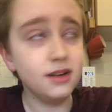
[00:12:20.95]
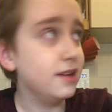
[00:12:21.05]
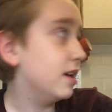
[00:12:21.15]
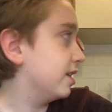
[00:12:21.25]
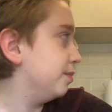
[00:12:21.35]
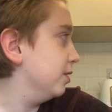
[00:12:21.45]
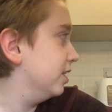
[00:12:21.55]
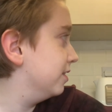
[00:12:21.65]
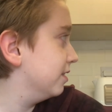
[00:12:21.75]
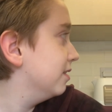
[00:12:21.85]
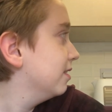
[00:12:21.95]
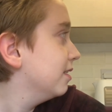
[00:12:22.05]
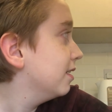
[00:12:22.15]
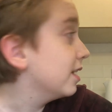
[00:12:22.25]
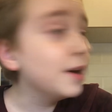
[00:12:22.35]
it explains it.
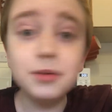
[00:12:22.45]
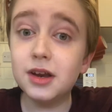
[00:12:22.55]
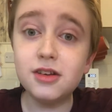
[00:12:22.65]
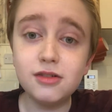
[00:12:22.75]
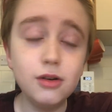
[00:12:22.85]
Yeah, but it's true.